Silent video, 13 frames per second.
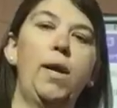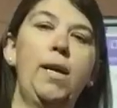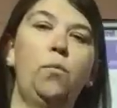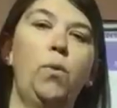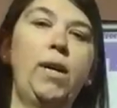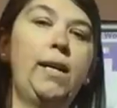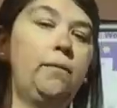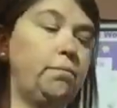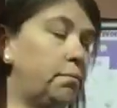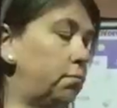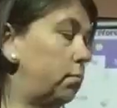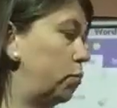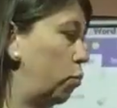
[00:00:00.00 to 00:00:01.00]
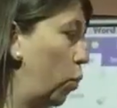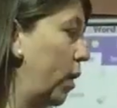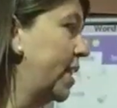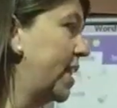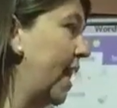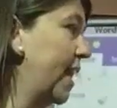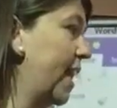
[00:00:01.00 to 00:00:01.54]
we
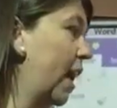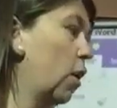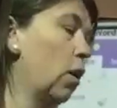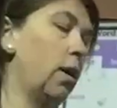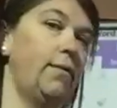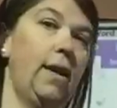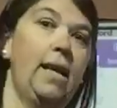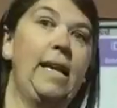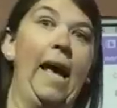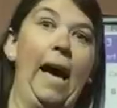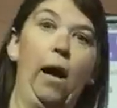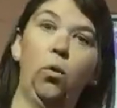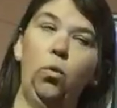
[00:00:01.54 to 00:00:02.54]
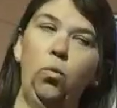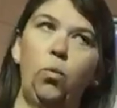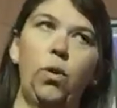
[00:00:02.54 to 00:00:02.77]
take care of now.